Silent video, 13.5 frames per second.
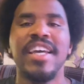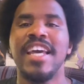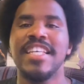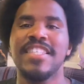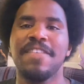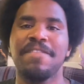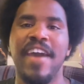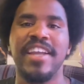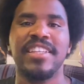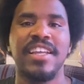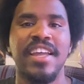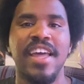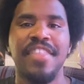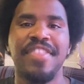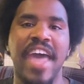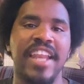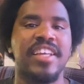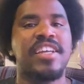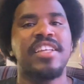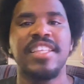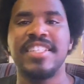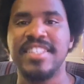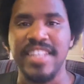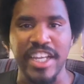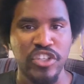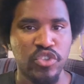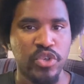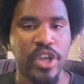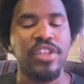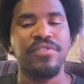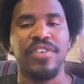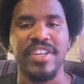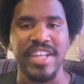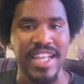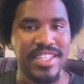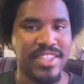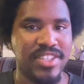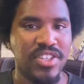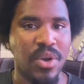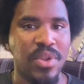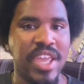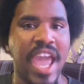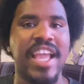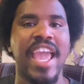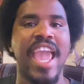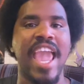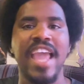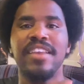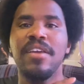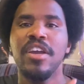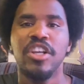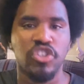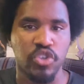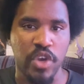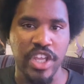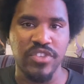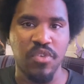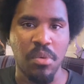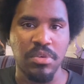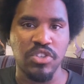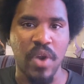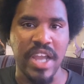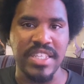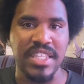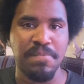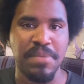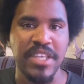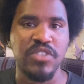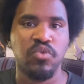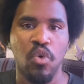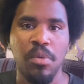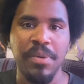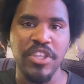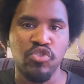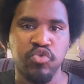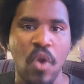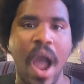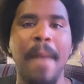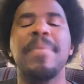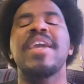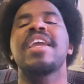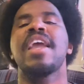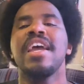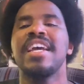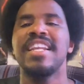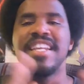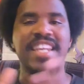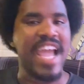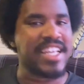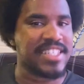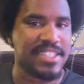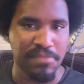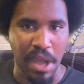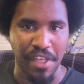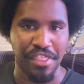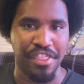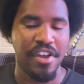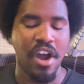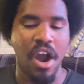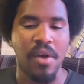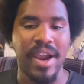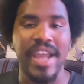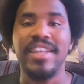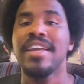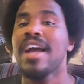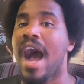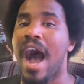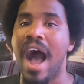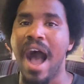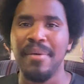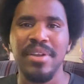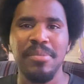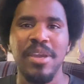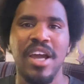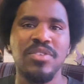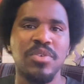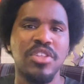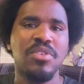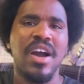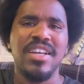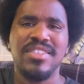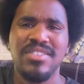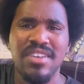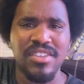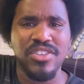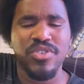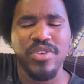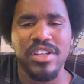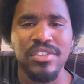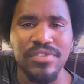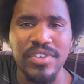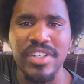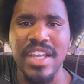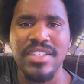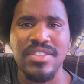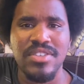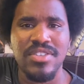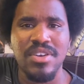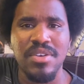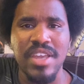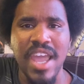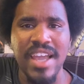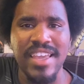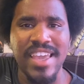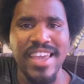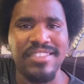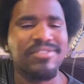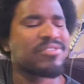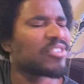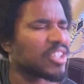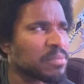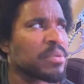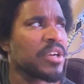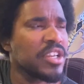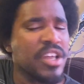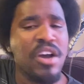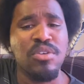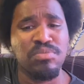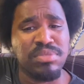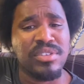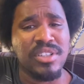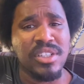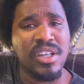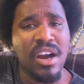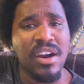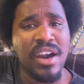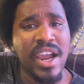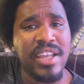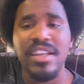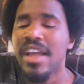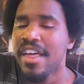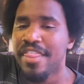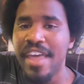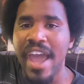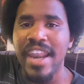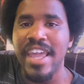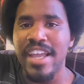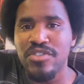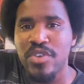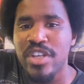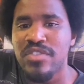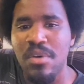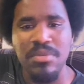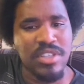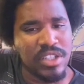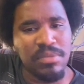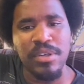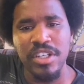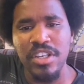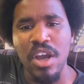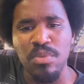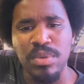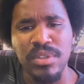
is the fact that the second trailer for Knights of the Zodiac and Transformers Rise of the Beast will be dropping next month, alright? I'm going to be honest with you, I saw the trailer for Knights of the Zodiac, it looked pretty dope, alright? That and Transformers, it looked pretty dope.